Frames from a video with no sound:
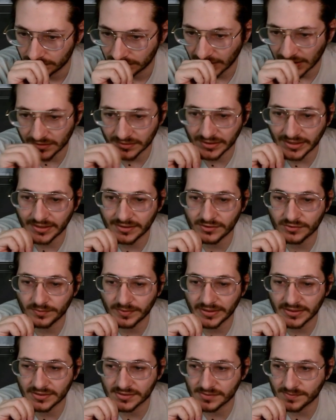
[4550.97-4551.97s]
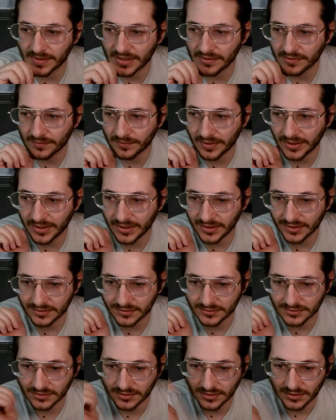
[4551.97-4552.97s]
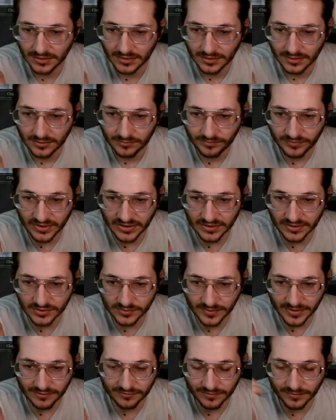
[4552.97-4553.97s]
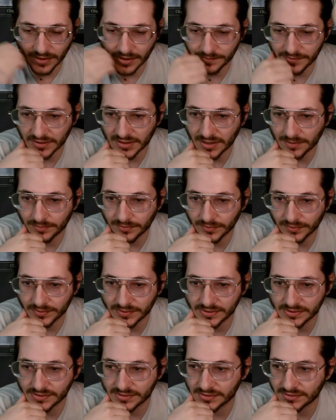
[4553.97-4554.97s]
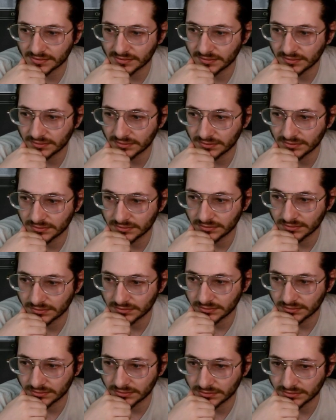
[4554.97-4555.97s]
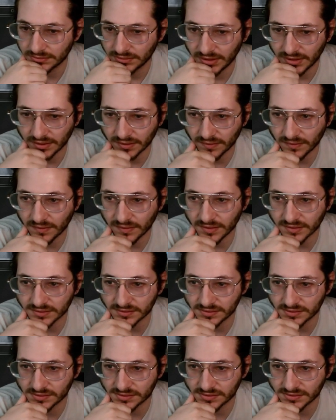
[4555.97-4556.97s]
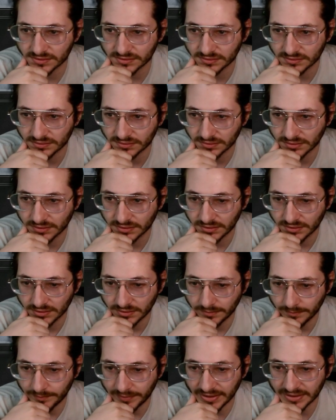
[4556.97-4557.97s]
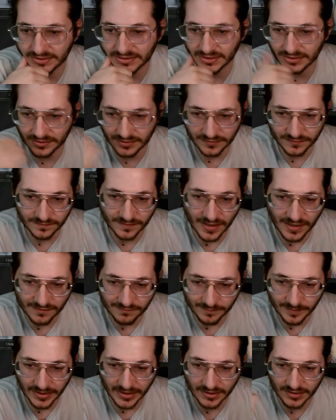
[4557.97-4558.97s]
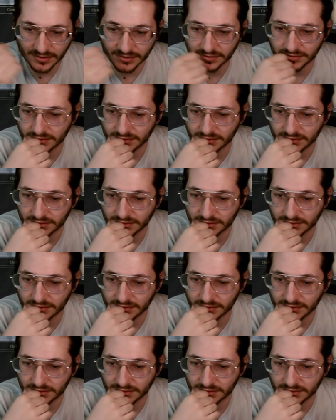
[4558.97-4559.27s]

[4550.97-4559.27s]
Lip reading: A land wins, by the way, because we have Ramunap Ruins, and it costs basically 5 mana.